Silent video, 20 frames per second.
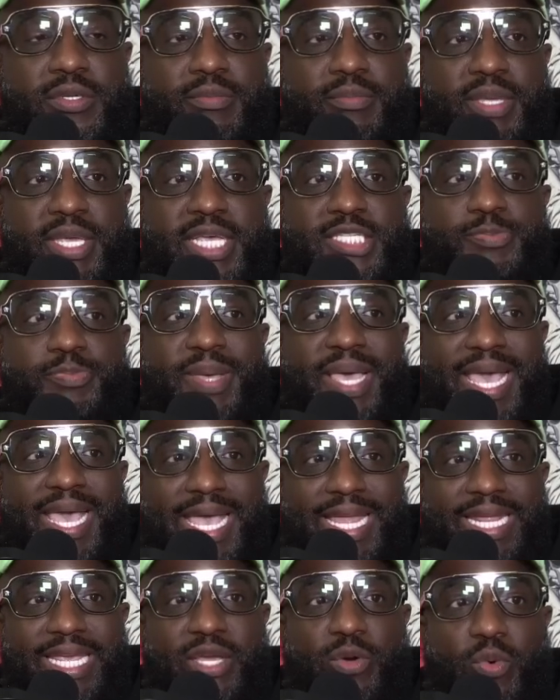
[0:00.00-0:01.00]
Because
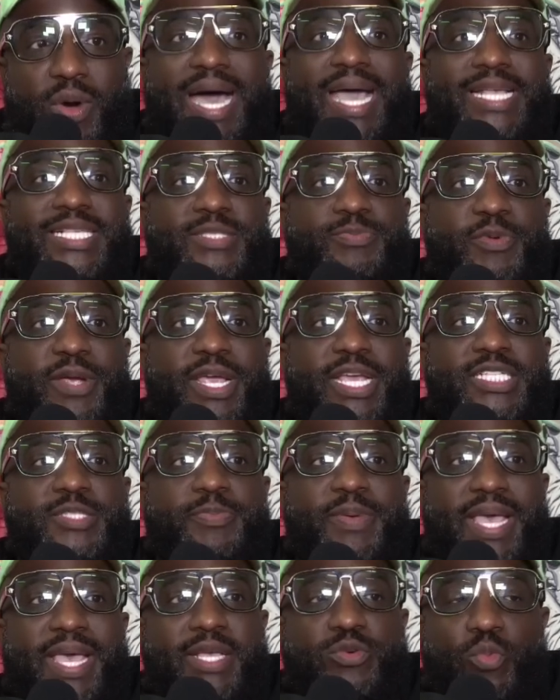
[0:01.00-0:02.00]
panic, widespread
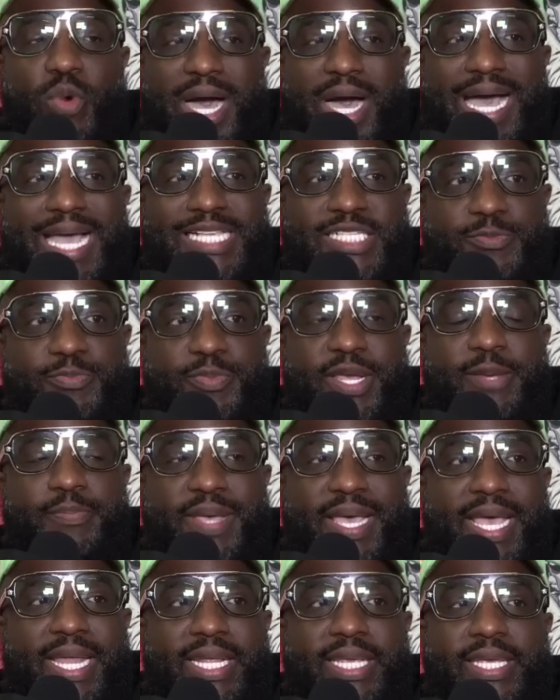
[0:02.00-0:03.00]

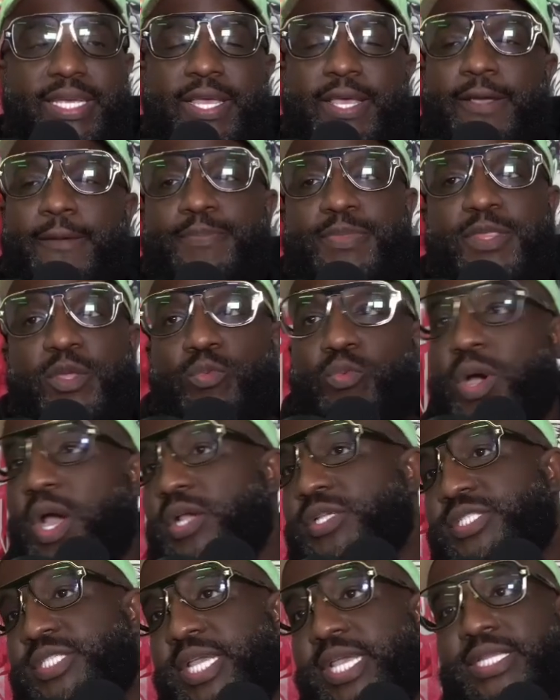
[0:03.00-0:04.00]
panic, the
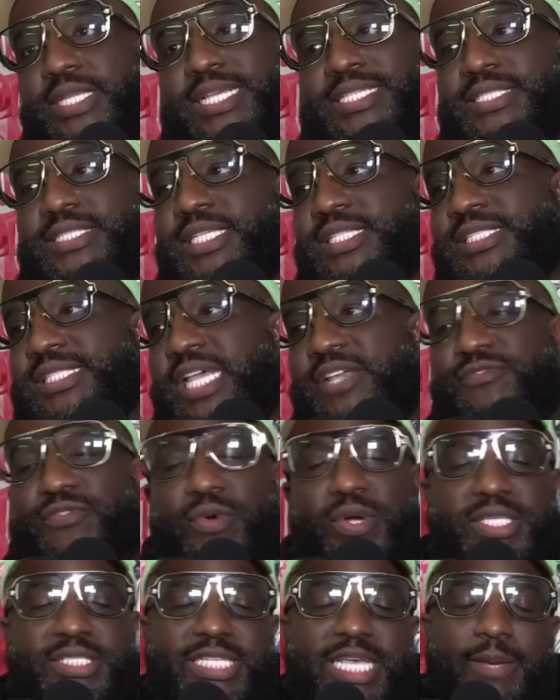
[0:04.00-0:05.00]
worst thing, let's just say,
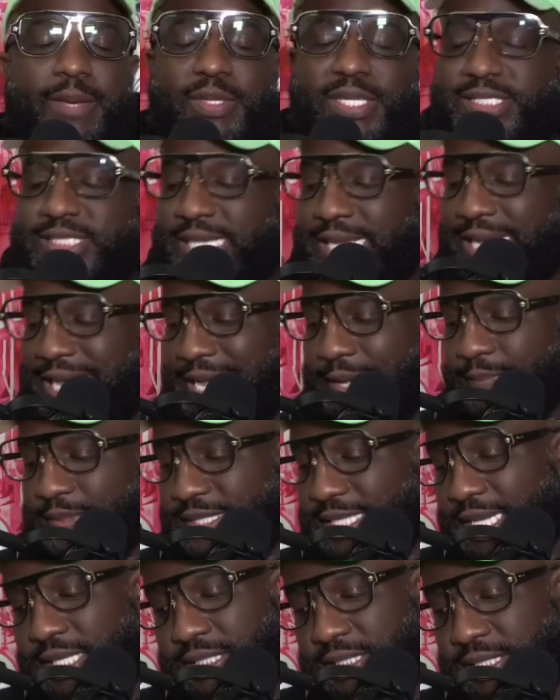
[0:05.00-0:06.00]
for example, let's say
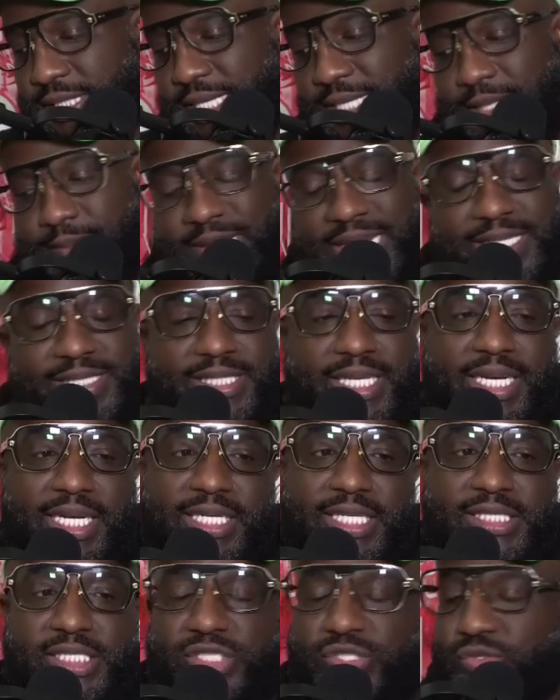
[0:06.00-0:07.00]
hypothetically, and I'm not saying that
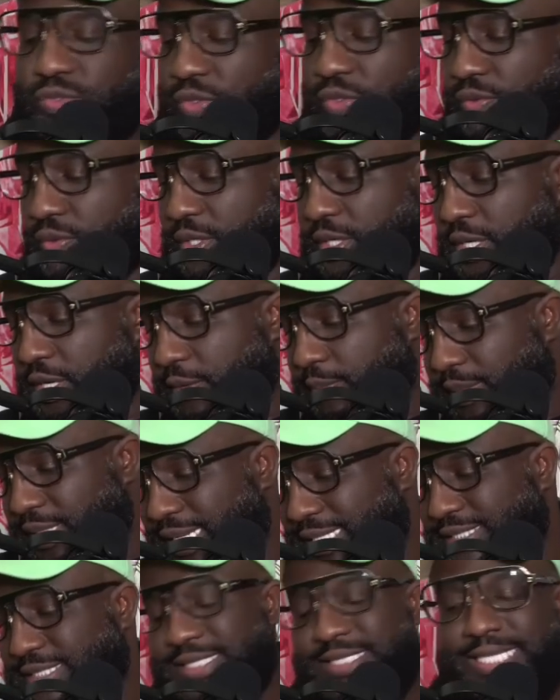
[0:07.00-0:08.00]
this is true, but
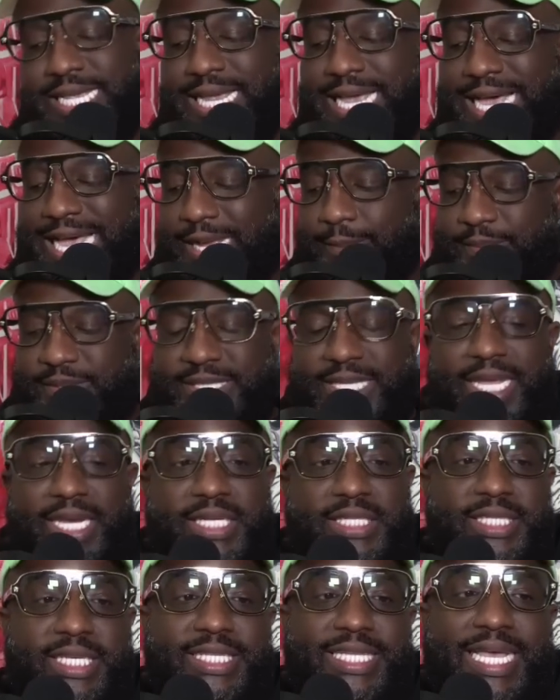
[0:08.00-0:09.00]
let's just say
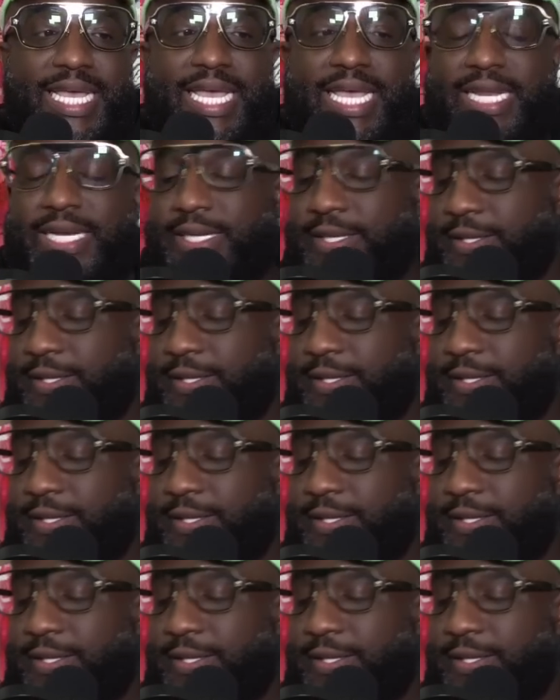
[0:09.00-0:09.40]
hypothetically that